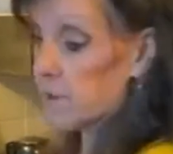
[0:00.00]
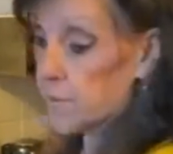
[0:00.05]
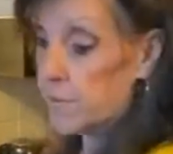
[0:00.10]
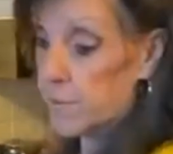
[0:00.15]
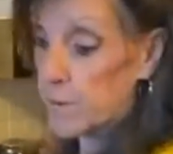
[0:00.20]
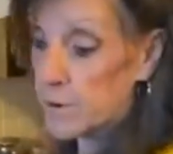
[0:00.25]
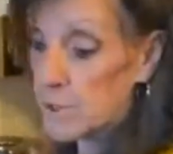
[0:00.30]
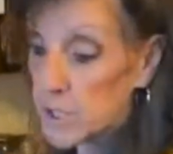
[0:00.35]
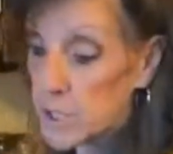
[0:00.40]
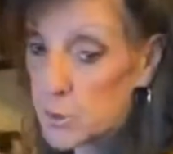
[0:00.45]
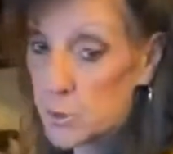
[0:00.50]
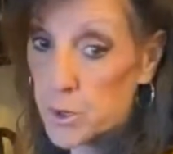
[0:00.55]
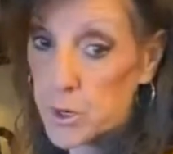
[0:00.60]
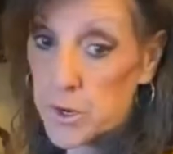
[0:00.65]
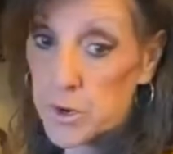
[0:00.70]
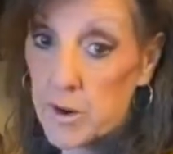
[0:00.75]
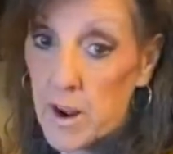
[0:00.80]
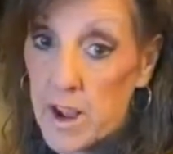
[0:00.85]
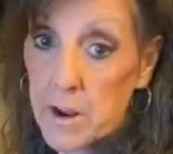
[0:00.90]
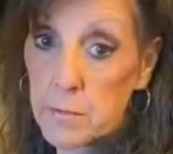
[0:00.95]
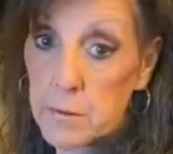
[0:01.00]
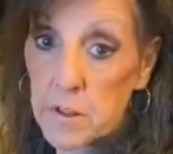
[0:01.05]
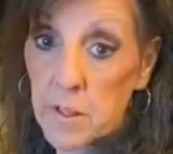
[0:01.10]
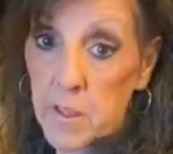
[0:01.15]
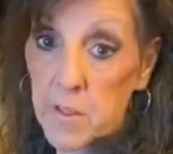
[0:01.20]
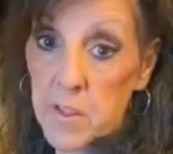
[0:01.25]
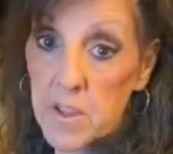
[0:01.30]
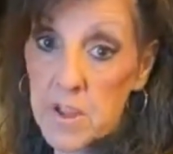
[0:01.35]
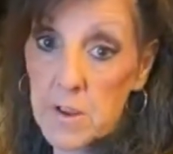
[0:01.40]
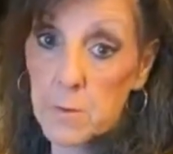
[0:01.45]
my first order, I
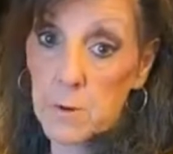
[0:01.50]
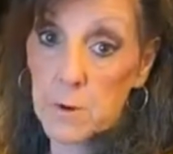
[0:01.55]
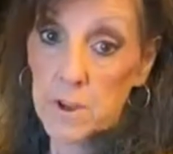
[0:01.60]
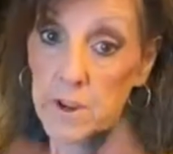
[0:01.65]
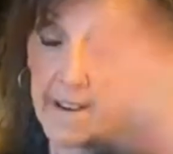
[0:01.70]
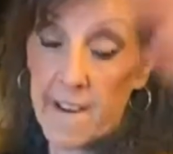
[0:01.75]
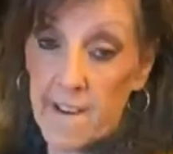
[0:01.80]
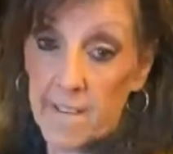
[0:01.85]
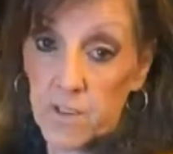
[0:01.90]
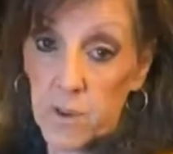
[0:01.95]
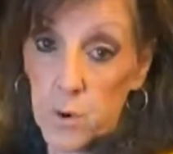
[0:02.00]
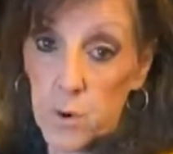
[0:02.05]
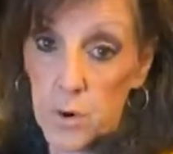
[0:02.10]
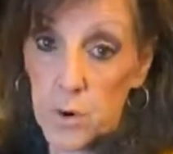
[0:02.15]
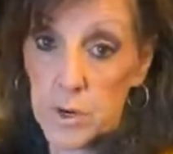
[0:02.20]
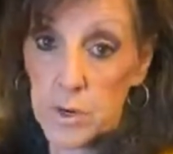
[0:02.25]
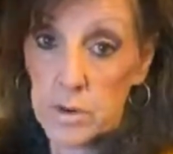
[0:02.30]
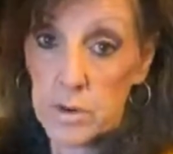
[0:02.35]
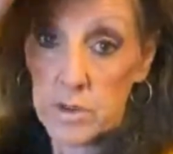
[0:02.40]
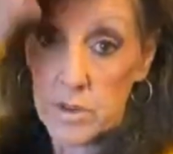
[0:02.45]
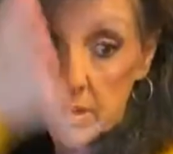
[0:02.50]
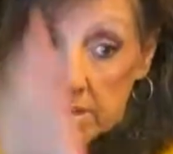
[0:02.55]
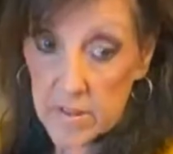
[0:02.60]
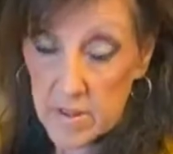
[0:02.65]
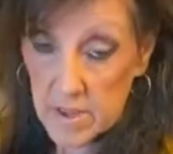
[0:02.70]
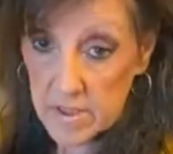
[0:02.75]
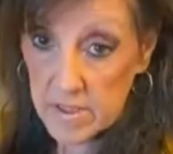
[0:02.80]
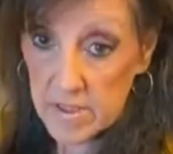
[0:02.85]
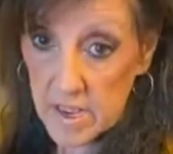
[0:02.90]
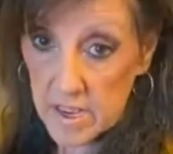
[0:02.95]
really think we're going to have to order
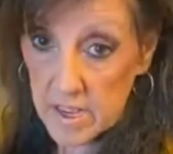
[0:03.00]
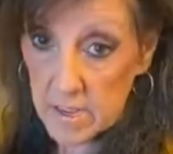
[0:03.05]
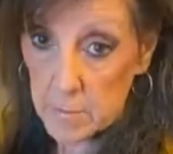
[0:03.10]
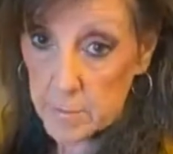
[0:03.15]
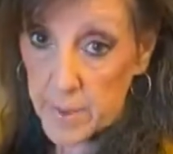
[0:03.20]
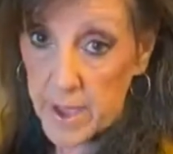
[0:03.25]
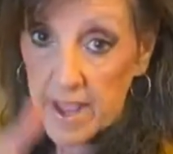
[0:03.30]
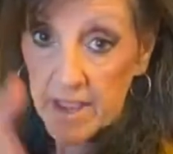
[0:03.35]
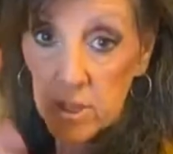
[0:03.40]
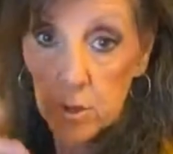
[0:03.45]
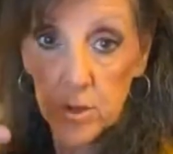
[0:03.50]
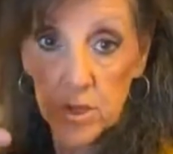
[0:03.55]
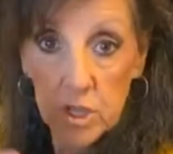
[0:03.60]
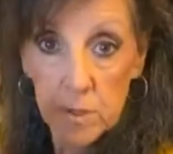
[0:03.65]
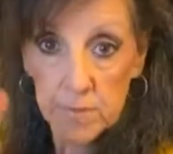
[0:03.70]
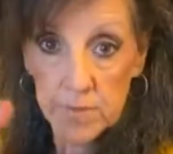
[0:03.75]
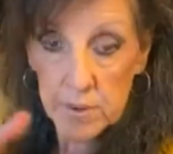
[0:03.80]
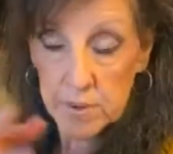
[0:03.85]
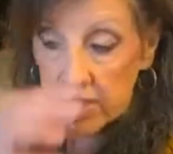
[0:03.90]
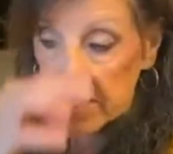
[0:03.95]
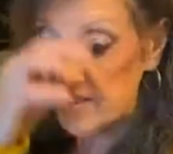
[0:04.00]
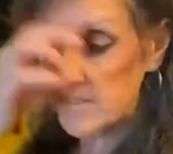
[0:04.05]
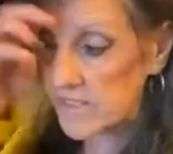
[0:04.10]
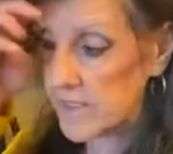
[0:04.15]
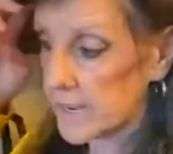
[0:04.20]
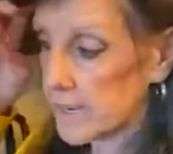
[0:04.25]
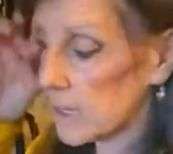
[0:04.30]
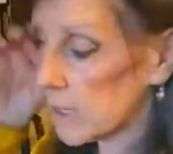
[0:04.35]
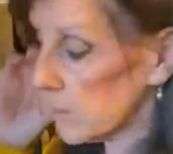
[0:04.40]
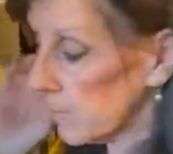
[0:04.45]
a second batch, which I'm very
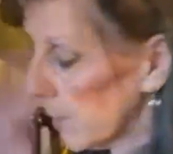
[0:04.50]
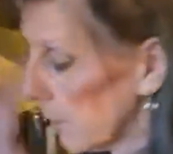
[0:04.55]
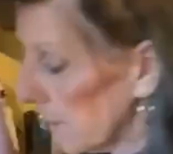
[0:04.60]
excited